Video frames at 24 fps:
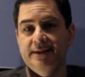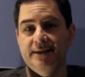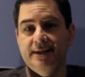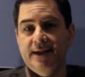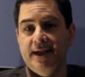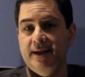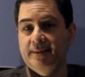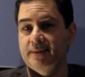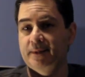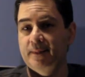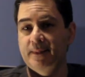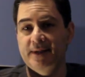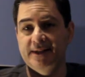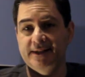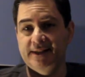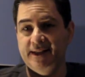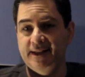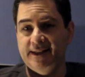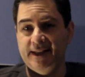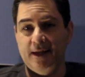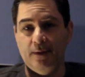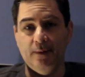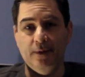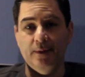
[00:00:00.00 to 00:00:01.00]

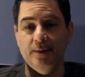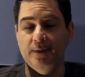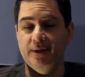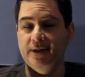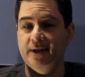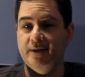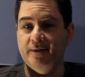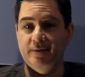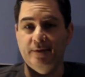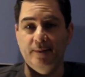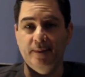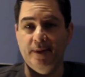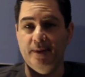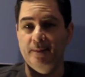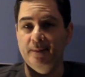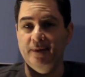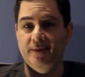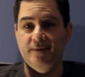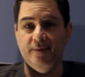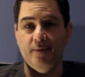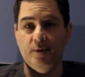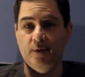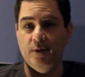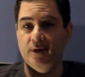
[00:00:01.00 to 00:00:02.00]
optimistic that we will hear from them
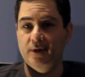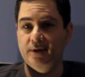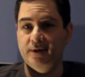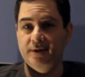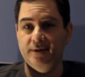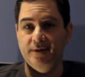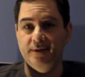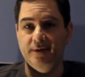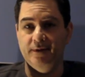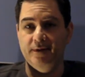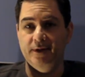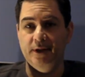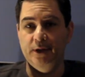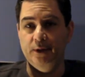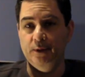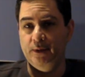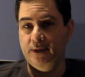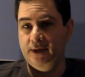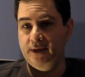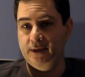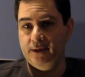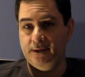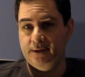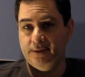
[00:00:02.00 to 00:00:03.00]
before the new
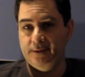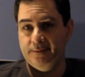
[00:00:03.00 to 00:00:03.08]
year.